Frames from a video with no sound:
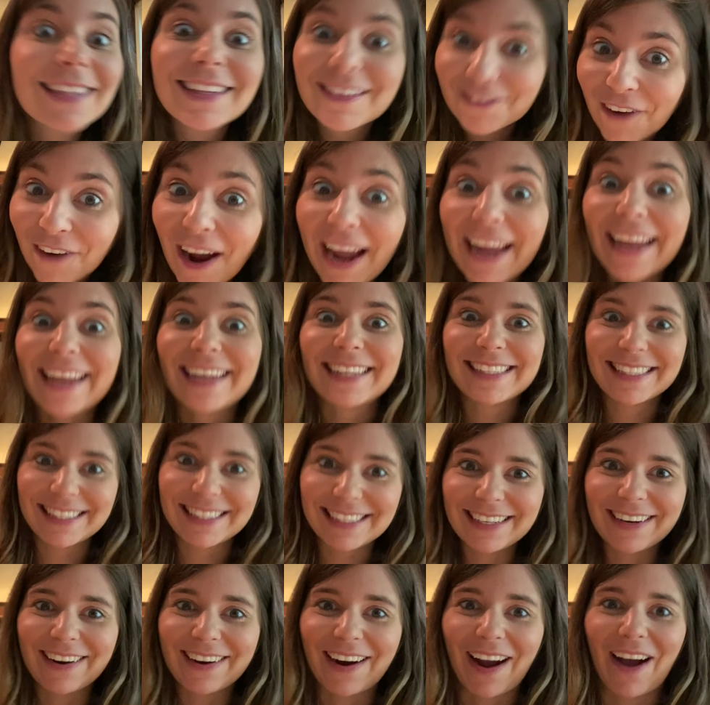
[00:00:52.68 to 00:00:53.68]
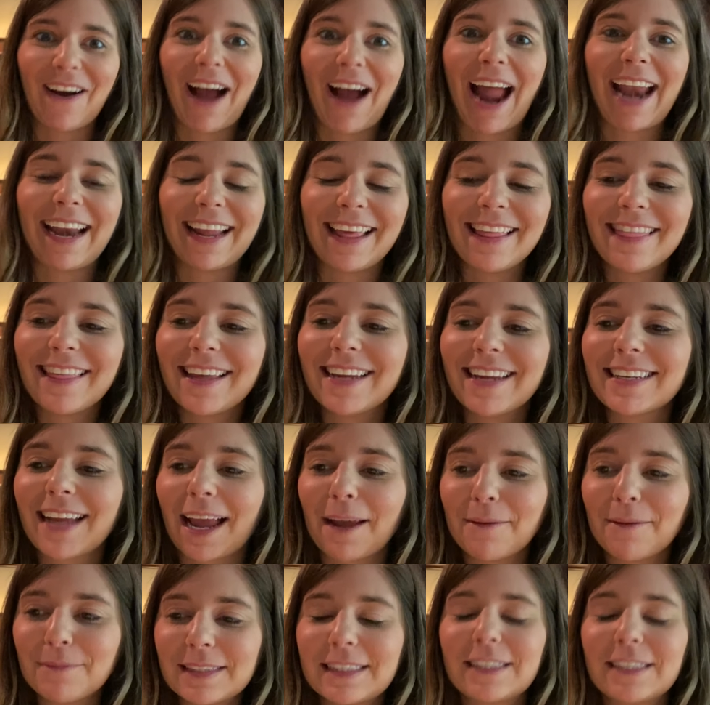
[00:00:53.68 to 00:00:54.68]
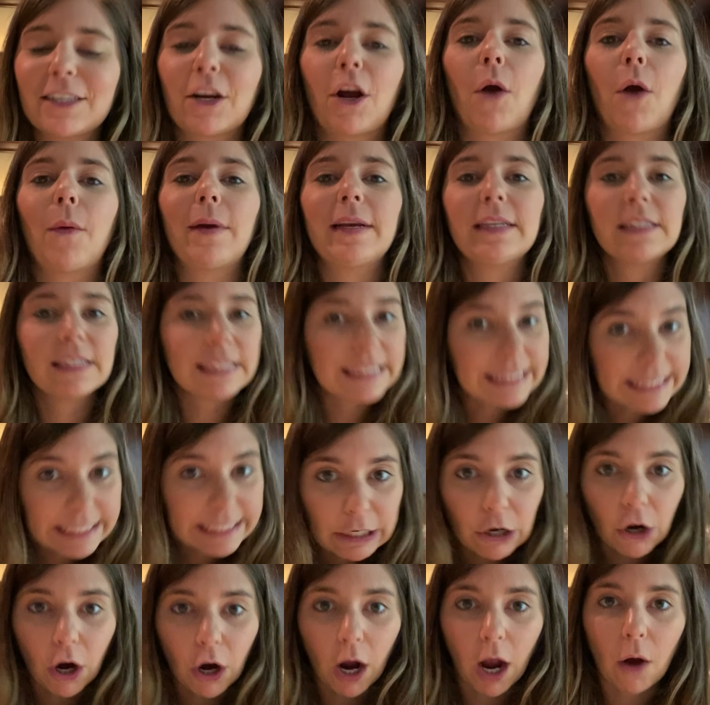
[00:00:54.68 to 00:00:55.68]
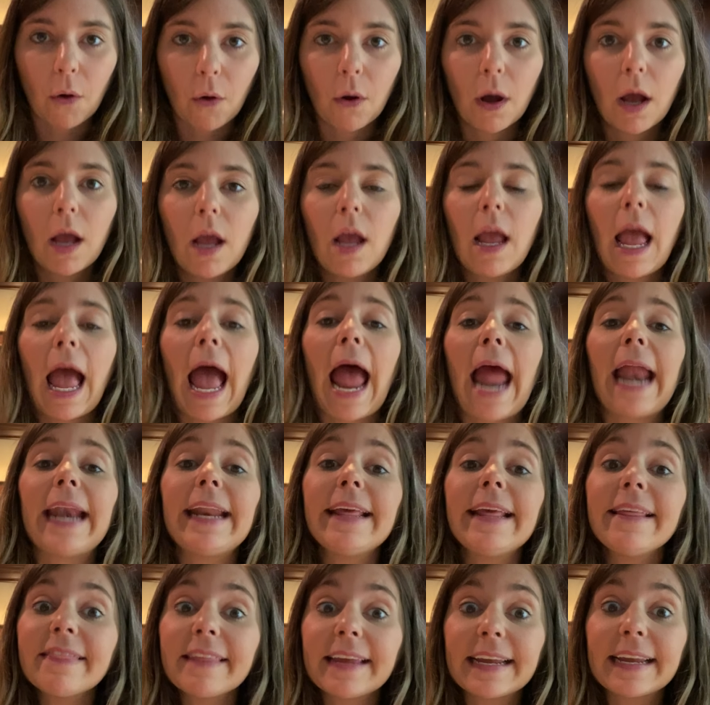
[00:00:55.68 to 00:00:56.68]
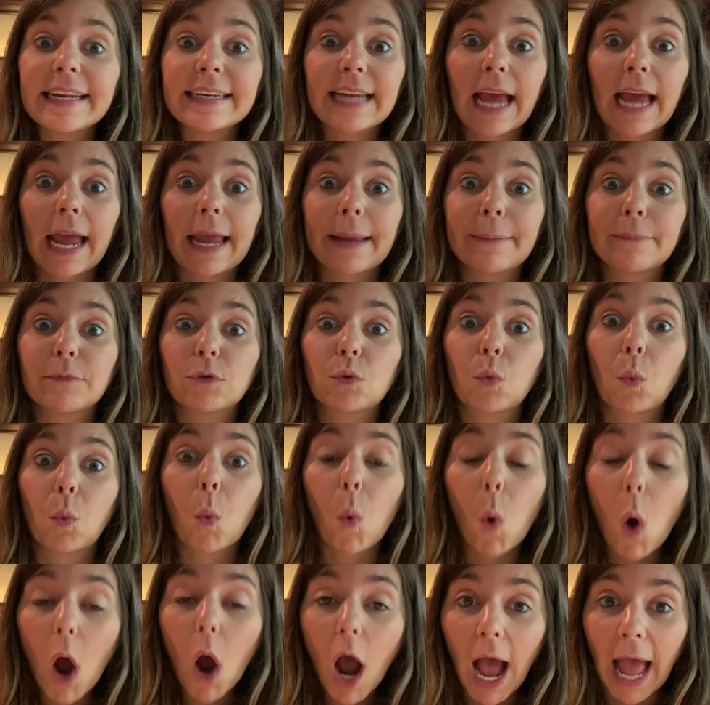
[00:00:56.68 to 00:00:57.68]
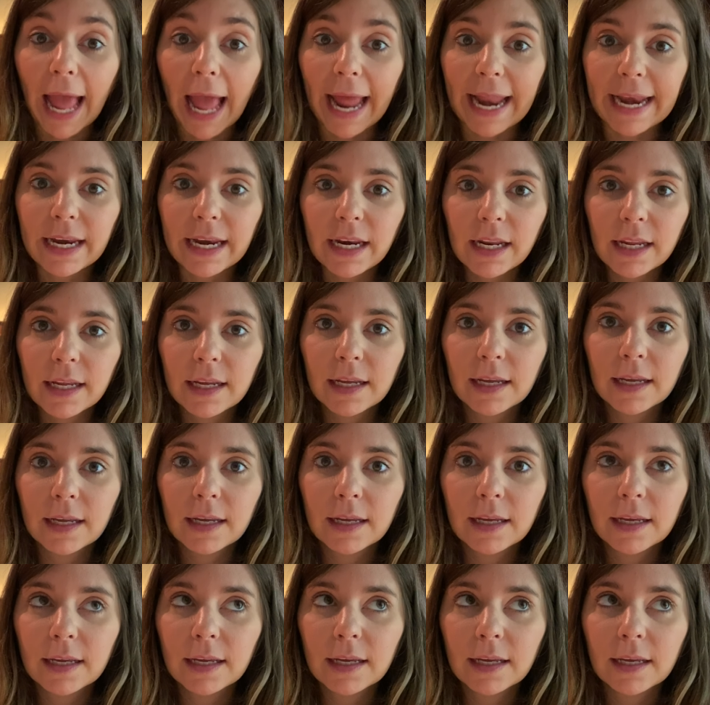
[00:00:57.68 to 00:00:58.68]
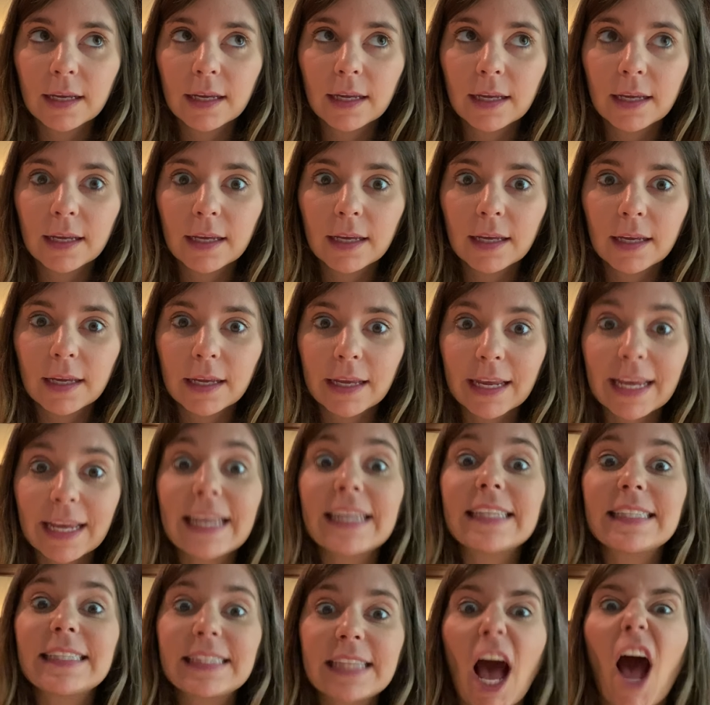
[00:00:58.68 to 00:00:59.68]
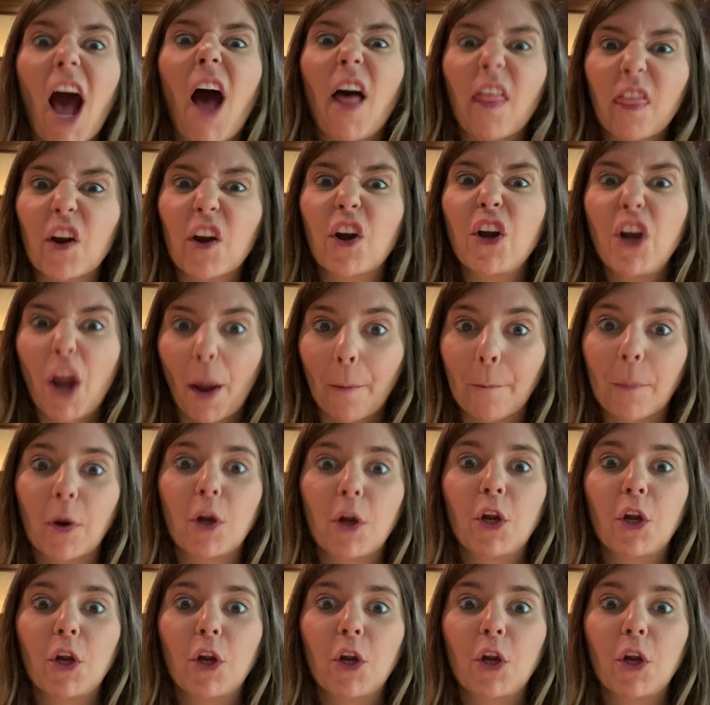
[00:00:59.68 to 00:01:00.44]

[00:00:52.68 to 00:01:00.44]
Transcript: Right, 0. Anything times 0 is 0. Anything times 1 is the other number